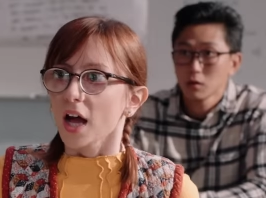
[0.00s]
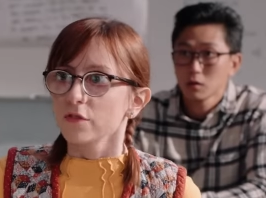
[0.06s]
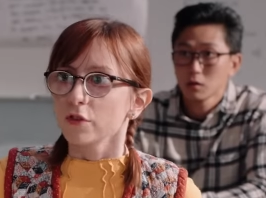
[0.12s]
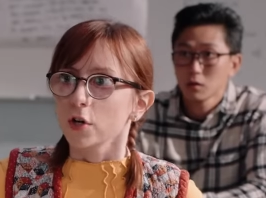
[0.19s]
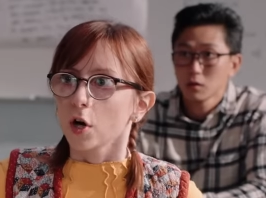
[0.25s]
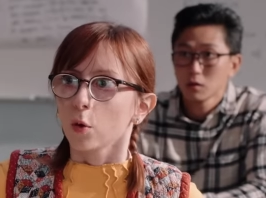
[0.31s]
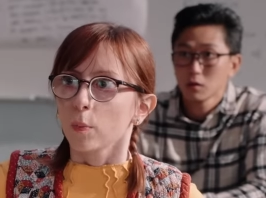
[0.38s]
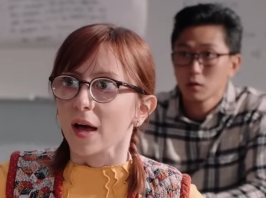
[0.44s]
Speaker 1: I
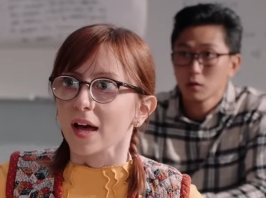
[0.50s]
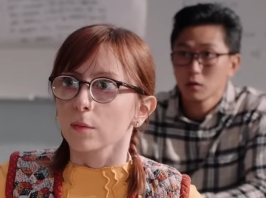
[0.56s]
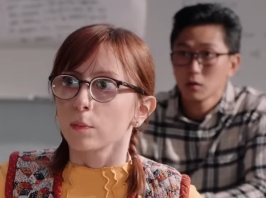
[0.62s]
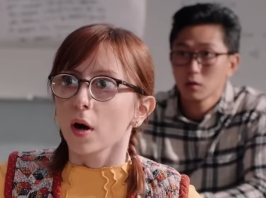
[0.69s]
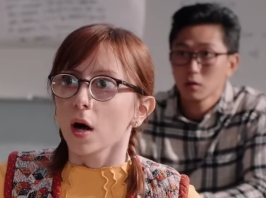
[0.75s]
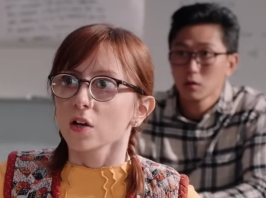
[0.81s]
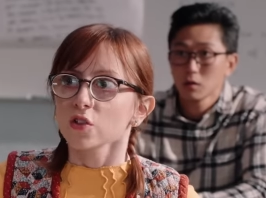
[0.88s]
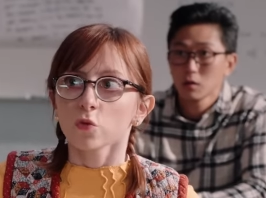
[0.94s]
have a go
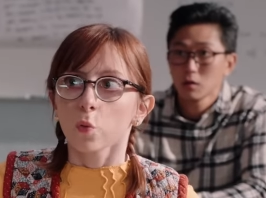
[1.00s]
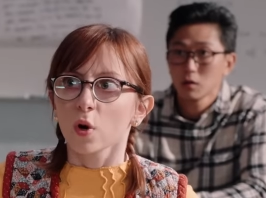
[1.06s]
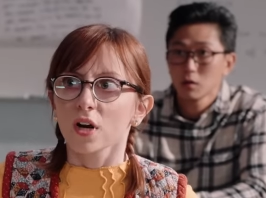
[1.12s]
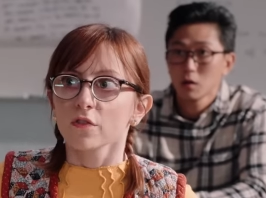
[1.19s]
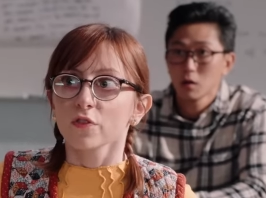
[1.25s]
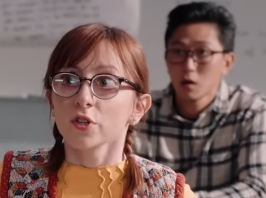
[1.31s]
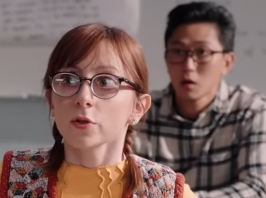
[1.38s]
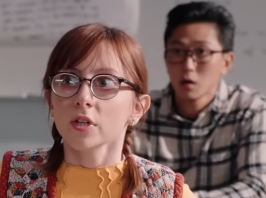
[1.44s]
bag, boss.
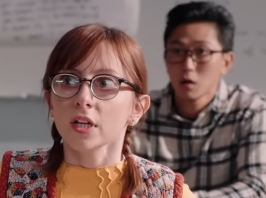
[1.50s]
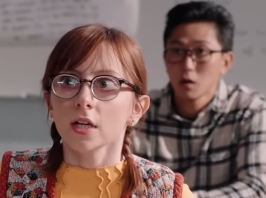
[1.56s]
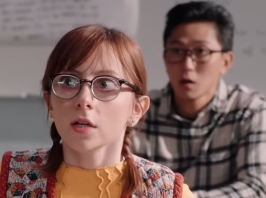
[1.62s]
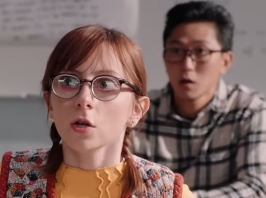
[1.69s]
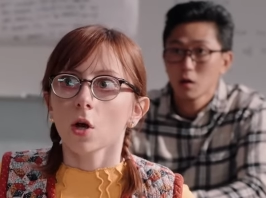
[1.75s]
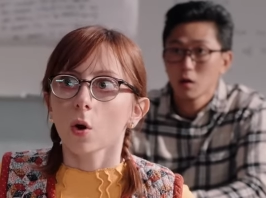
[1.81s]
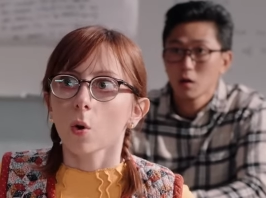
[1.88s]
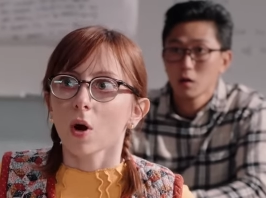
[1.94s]
Whatever you
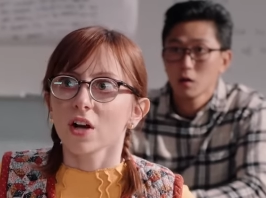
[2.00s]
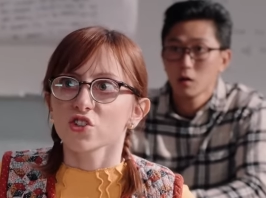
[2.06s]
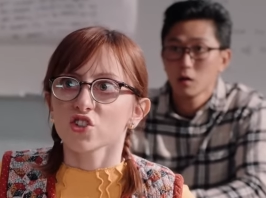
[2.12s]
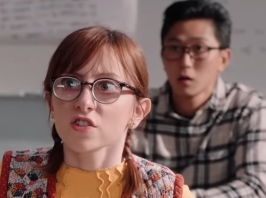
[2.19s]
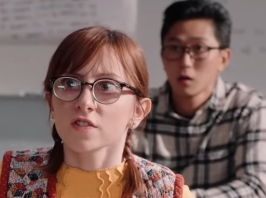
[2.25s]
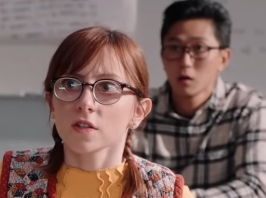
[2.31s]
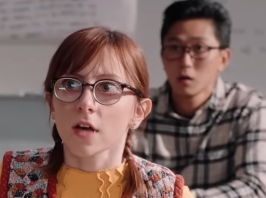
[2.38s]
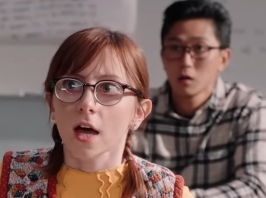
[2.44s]
need, no
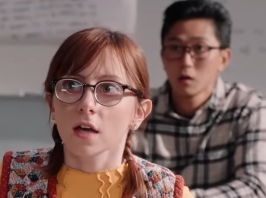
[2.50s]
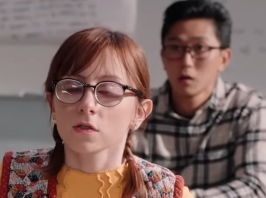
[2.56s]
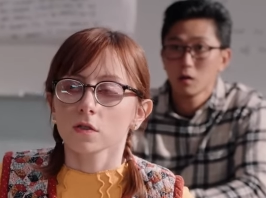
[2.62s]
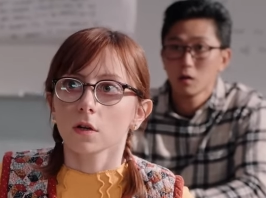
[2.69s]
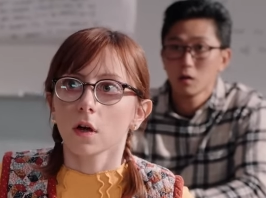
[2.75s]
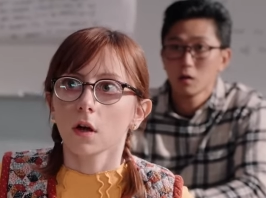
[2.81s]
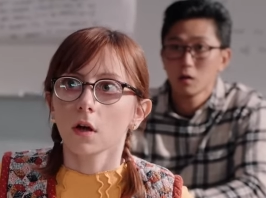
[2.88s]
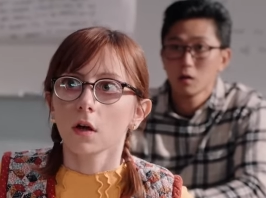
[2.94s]
questions asked.